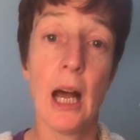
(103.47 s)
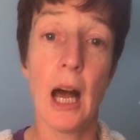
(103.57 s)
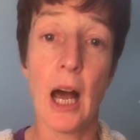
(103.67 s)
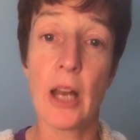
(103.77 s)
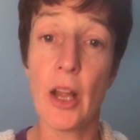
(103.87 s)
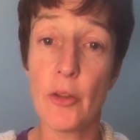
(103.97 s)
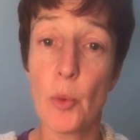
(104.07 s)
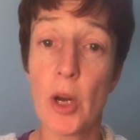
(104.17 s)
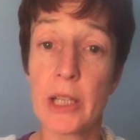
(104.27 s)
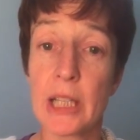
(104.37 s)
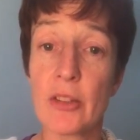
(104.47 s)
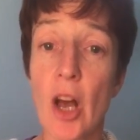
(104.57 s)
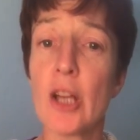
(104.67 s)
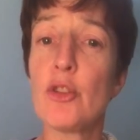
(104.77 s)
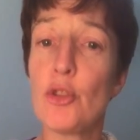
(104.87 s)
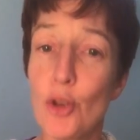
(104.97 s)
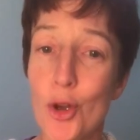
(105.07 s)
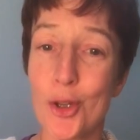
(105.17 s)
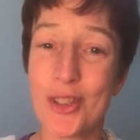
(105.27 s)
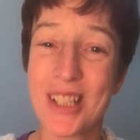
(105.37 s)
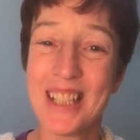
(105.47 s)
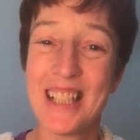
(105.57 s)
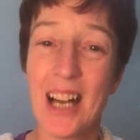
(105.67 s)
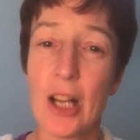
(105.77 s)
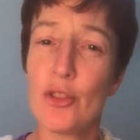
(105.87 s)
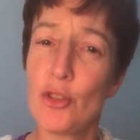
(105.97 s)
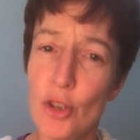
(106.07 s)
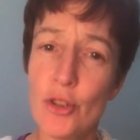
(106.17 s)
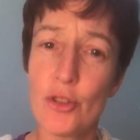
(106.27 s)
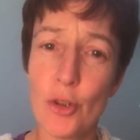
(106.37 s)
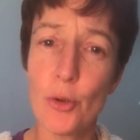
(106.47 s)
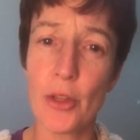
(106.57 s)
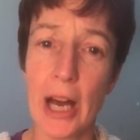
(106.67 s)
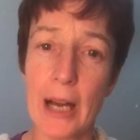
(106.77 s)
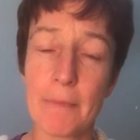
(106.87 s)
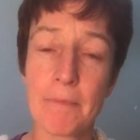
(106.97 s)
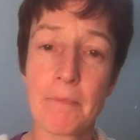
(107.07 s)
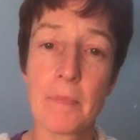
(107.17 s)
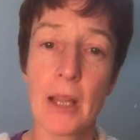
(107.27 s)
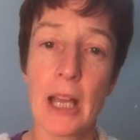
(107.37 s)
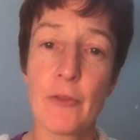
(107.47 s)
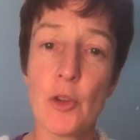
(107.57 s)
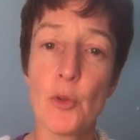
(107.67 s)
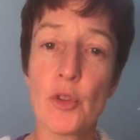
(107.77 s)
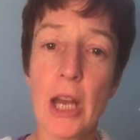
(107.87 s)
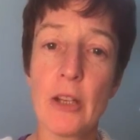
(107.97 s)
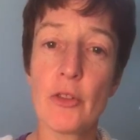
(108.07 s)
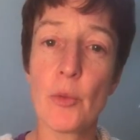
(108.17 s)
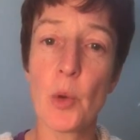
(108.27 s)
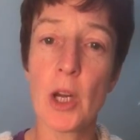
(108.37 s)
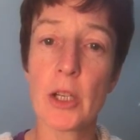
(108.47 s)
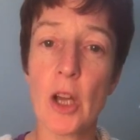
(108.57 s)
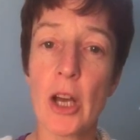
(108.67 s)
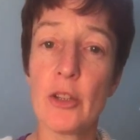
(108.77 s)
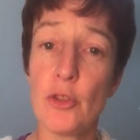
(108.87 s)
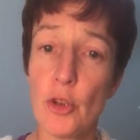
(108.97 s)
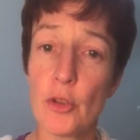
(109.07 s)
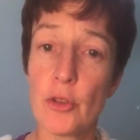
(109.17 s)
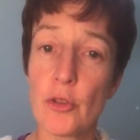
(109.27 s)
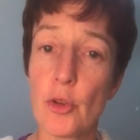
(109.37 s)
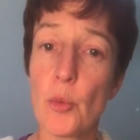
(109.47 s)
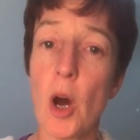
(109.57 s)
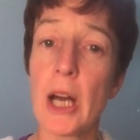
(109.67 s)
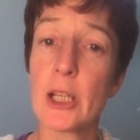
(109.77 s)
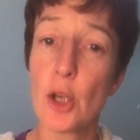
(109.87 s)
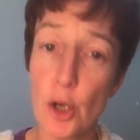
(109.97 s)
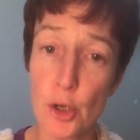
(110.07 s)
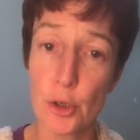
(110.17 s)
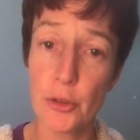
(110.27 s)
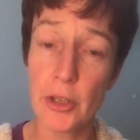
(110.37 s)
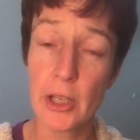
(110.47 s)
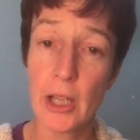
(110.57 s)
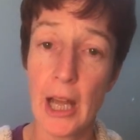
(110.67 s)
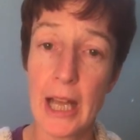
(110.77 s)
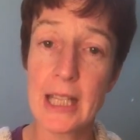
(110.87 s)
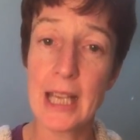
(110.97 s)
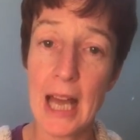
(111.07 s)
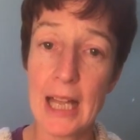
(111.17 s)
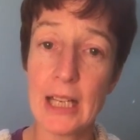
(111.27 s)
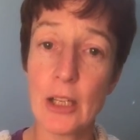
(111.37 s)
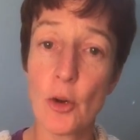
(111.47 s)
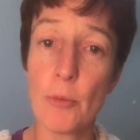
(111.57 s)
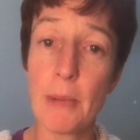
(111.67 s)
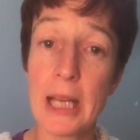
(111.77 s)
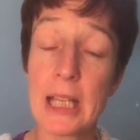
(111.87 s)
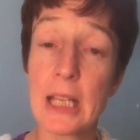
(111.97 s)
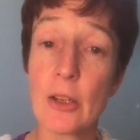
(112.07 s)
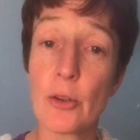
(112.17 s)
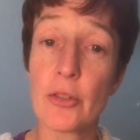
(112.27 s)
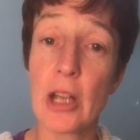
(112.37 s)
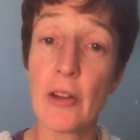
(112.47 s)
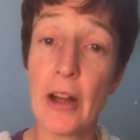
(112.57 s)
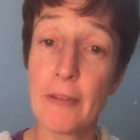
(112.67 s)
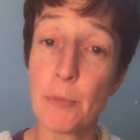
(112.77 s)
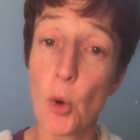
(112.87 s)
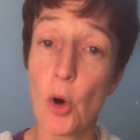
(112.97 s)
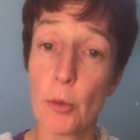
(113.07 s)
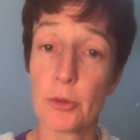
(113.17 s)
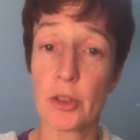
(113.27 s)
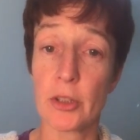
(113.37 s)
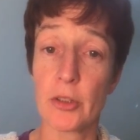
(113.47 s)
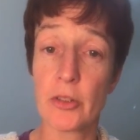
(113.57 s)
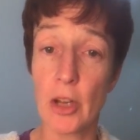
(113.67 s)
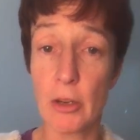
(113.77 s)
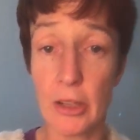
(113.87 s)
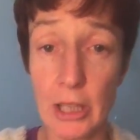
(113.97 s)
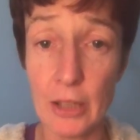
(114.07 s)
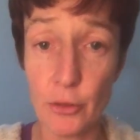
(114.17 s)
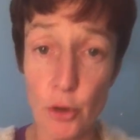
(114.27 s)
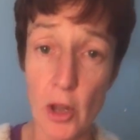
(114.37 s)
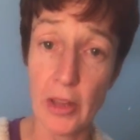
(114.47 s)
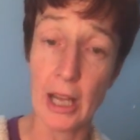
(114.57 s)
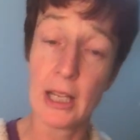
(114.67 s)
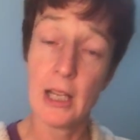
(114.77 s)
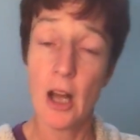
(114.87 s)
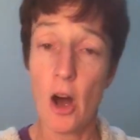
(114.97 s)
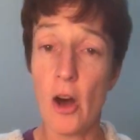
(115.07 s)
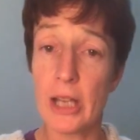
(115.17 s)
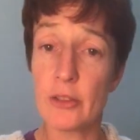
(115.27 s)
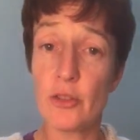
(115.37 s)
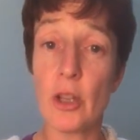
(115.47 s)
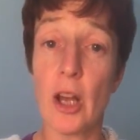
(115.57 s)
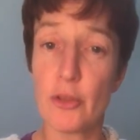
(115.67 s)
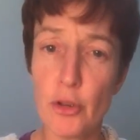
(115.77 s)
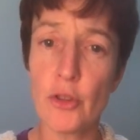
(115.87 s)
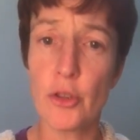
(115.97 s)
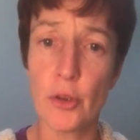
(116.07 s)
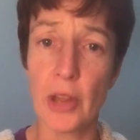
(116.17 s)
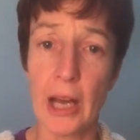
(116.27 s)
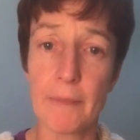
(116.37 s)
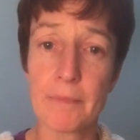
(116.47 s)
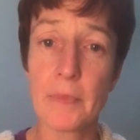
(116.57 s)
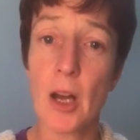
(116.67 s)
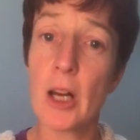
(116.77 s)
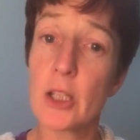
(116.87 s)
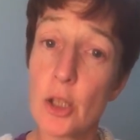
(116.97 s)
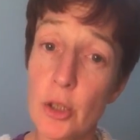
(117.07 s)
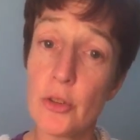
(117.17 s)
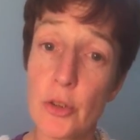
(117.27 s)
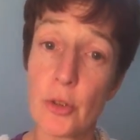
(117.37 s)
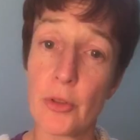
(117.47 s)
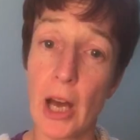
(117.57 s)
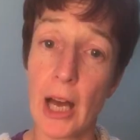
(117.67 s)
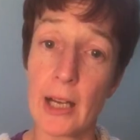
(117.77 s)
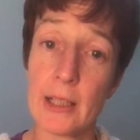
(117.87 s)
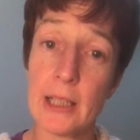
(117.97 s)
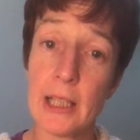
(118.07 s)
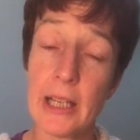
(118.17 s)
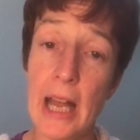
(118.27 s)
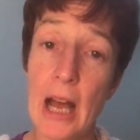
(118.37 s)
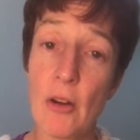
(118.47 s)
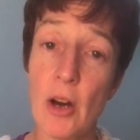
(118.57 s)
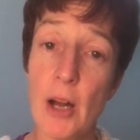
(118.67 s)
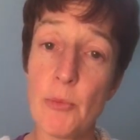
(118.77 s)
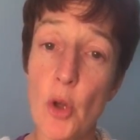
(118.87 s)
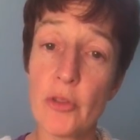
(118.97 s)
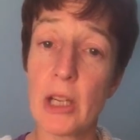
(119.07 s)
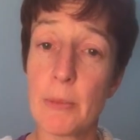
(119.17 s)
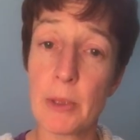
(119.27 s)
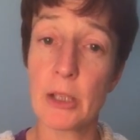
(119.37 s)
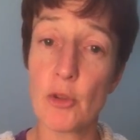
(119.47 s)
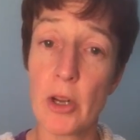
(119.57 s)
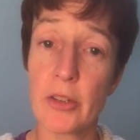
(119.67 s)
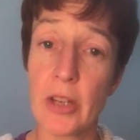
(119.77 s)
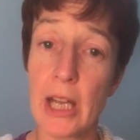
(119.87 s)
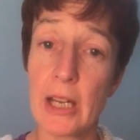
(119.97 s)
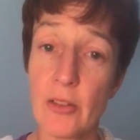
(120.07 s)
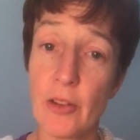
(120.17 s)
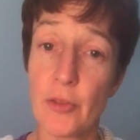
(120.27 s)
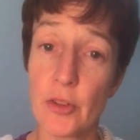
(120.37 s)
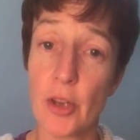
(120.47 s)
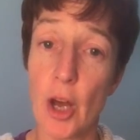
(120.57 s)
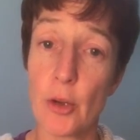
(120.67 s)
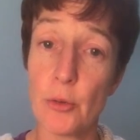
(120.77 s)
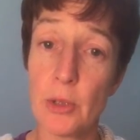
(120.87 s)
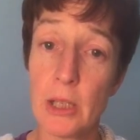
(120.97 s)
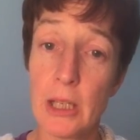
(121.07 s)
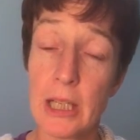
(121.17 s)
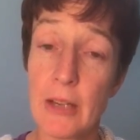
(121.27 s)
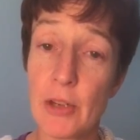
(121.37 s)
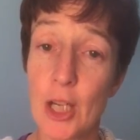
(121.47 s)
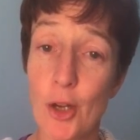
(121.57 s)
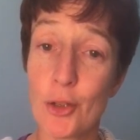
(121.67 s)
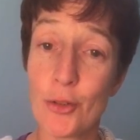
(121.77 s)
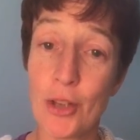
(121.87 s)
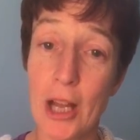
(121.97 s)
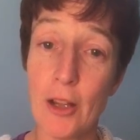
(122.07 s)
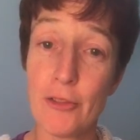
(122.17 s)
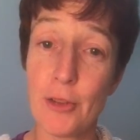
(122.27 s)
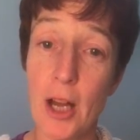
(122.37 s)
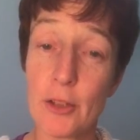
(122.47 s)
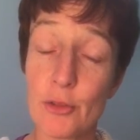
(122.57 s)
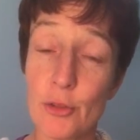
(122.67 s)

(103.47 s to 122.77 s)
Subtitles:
Another word is I should. I should do that. If you change the word I should to I could, again, you're making yourself have more options. So let's try that. I should do that. I could do that. Now, I'm not deliberately trying to say it in a different tone. Give it a go yourself. I